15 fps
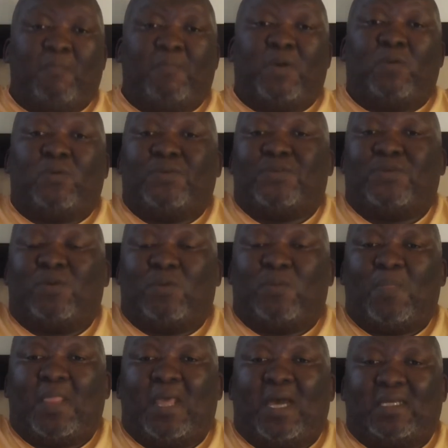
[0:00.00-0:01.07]
But also,
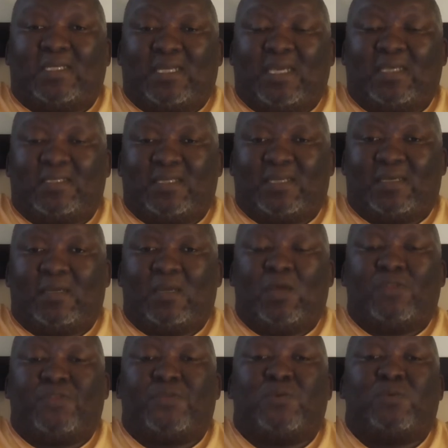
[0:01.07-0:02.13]
ATASA,
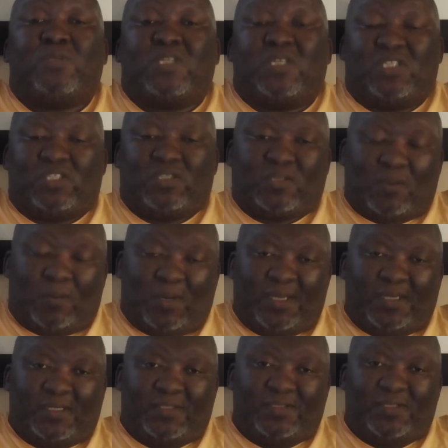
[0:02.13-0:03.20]
through teachers'
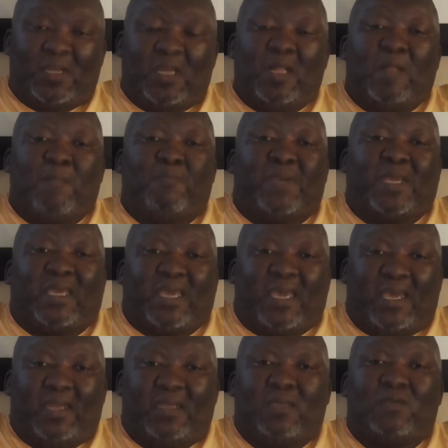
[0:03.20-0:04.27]
choirs,
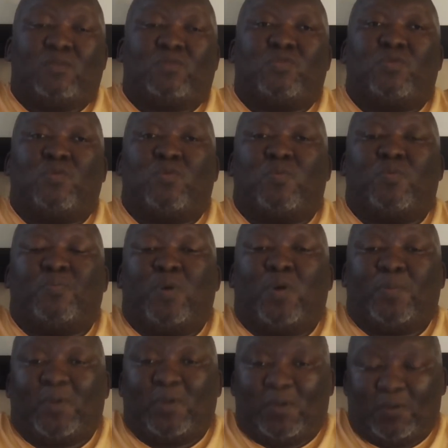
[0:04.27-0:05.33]
began to
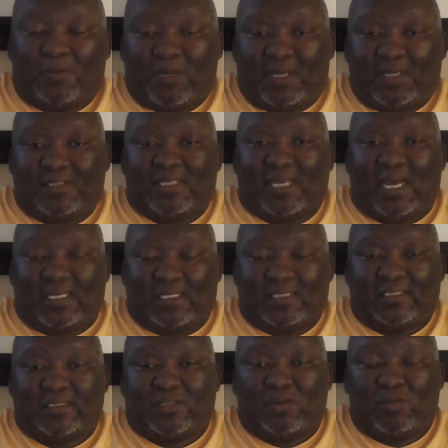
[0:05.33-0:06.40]
popularize
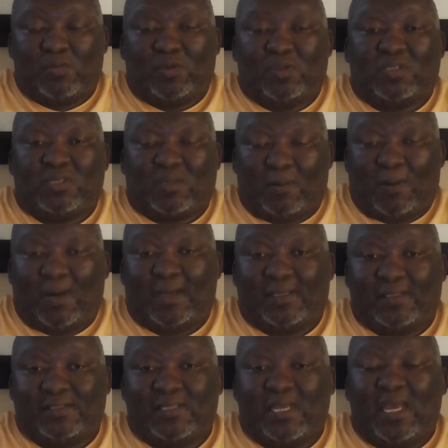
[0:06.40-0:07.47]
adult community
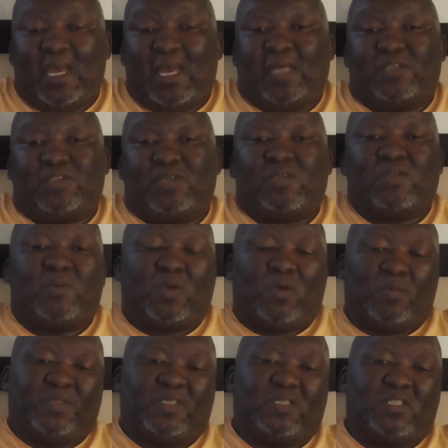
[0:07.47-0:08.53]
choirs. And so there were
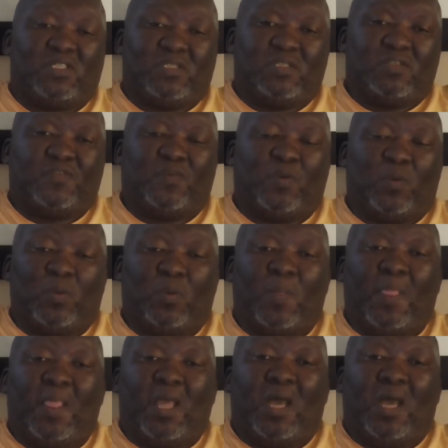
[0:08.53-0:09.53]
competitions for